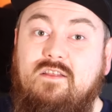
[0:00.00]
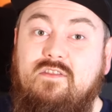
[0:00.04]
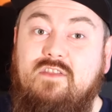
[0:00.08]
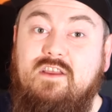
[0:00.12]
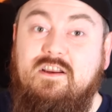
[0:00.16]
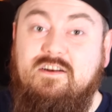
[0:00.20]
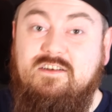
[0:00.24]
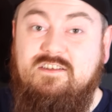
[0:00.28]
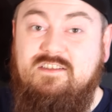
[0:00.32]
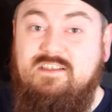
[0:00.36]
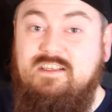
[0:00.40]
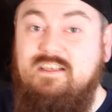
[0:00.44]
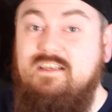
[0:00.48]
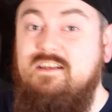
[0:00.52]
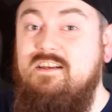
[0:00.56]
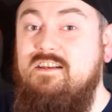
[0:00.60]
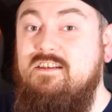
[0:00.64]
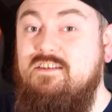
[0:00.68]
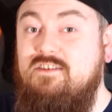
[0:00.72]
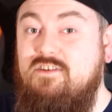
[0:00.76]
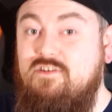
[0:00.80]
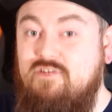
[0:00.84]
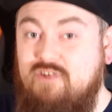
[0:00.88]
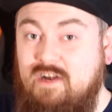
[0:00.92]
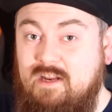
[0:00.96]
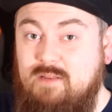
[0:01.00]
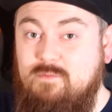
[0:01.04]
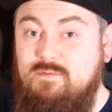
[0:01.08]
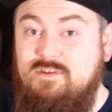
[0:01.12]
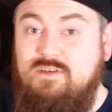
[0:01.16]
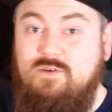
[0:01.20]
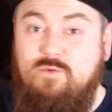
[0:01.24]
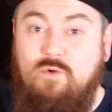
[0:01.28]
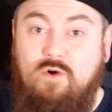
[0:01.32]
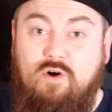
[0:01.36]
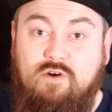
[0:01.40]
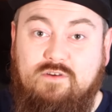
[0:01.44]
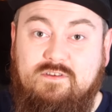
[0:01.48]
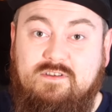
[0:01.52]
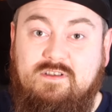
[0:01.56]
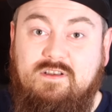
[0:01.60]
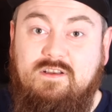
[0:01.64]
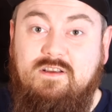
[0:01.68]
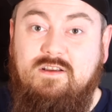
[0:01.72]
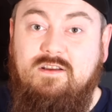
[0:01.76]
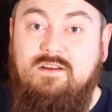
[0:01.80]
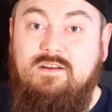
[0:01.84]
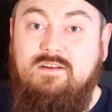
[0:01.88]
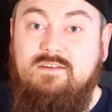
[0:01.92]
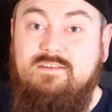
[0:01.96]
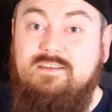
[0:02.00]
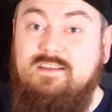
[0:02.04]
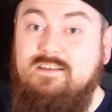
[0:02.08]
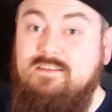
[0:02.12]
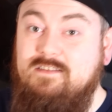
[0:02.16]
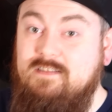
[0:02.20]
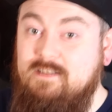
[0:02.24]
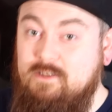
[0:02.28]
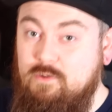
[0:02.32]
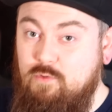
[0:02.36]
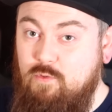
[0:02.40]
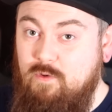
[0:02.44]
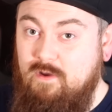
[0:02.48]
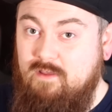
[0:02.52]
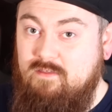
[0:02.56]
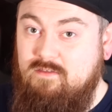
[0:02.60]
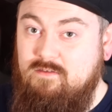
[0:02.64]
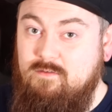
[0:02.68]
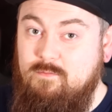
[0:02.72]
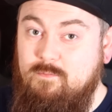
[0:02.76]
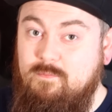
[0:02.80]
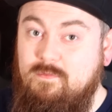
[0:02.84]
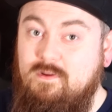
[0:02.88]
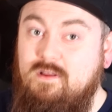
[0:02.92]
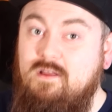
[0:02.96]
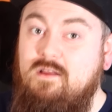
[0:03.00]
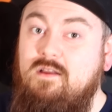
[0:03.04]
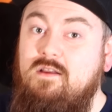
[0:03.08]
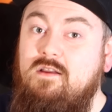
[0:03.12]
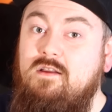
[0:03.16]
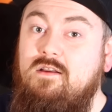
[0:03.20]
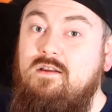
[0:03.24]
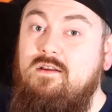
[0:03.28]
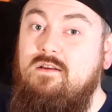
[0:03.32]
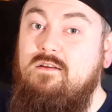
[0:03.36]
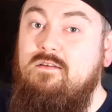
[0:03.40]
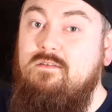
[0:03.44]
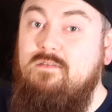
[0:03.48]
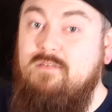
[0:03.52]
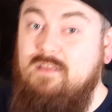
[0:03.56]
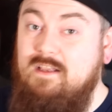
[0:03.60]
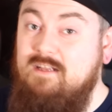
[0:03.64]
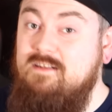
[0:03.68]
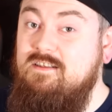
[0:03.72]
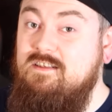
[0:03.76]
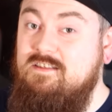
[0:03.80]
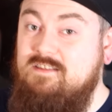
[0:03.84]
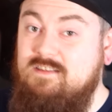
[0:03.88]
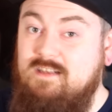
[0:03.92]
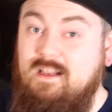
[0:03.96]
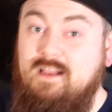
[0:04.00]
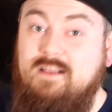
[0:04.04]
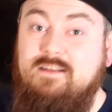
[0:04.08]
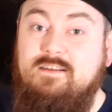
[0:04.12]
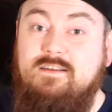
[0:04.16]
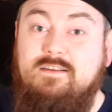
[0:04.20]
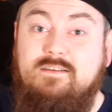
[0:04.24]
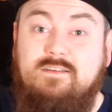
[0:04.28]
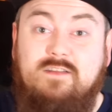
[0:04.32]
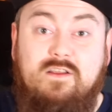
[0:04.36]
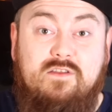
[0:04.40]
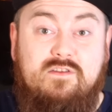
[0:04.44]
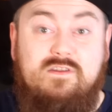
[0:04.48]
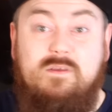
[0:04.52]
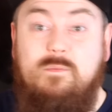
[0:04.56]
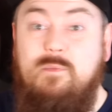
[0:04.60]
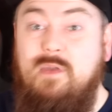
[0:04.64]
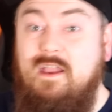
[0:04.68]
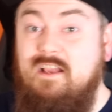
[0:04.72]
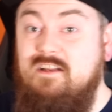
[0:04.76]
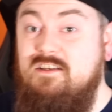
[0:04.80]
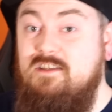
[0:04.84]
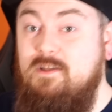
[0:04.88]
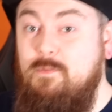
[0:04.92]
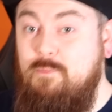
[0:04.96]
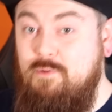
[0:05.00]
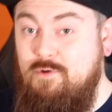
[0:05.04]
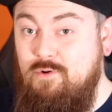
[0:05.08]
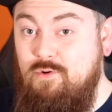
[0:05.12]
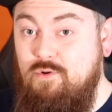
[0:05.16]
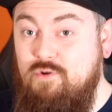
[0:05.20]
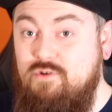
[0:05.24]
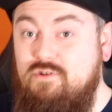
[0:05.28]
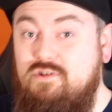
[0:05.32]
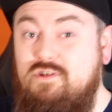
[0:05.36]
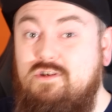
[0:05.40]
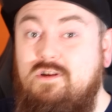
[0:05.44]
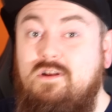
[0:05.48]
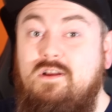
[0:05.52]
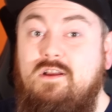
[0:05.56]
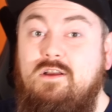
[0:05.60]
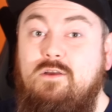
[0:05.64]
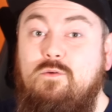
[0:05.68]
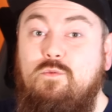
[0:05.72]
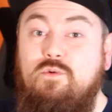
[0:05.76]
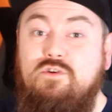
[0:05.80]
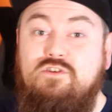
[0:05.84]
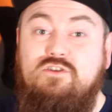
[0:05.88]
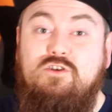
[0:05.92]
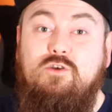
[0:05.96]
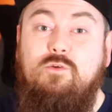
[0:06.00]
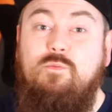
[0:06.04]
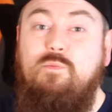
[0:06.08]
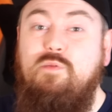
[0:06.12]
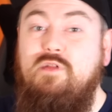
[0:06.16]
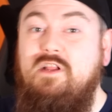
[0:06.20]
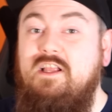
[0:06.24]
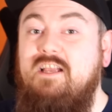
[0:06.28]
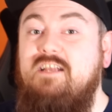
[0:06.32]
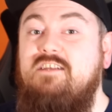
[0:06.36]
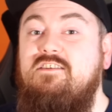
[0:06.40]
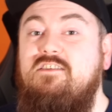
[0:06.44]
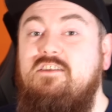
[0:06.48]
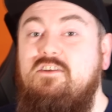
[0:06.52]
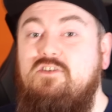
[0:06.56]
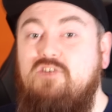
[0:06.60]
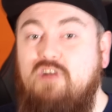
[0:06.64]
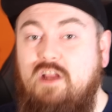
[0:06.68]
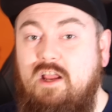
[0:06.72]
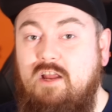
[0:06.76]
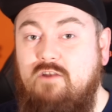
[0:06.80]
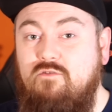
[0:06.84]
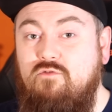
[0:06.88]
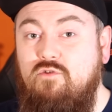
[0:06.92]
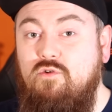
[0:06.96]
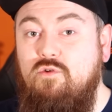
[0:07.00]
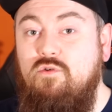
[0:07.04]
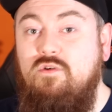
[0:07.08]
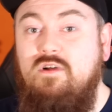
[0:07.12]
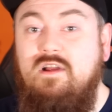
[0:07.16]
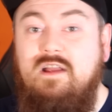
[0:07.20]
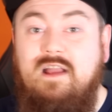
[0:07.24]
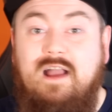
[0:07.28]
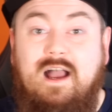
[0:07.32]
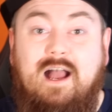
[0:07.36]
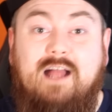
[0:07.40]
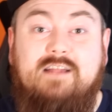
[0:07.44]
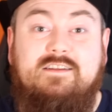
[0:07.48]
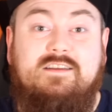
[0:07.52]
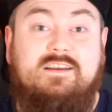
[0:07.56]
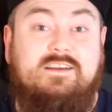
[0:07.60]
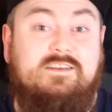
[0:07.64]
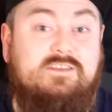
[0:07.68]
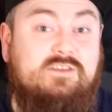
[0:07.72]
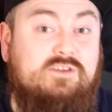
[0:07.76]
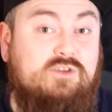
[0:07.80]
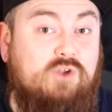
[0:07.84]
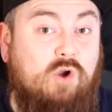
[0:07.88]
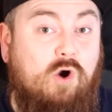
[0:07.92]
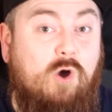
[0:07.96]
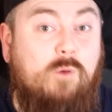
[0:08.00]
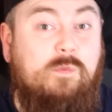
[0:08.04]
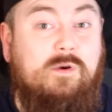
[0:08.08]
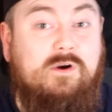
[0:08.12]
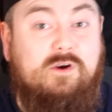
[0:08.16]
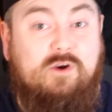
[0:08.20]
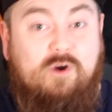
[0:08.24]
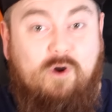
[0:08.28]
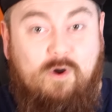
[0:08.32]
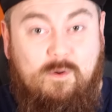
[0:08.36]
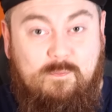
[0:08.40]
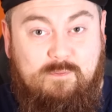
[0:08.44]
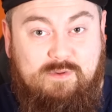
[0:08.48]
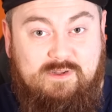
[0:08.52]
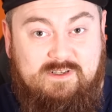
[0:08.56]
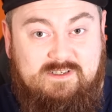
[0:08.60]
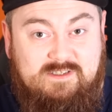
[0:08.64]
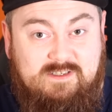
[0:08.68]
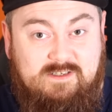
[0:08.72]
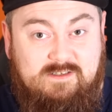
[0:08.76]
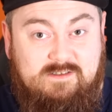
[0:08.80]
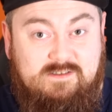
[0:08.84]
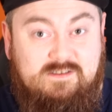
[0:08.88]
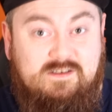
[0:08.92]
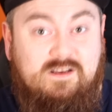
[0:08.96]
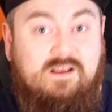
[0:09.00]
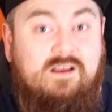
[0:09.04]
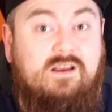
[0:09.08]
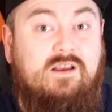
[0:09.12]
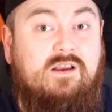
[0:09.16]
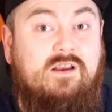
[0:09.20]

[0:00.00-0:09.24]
their serious crime squad to deal with him. They decided that the best approach was to place the general and his top accomplices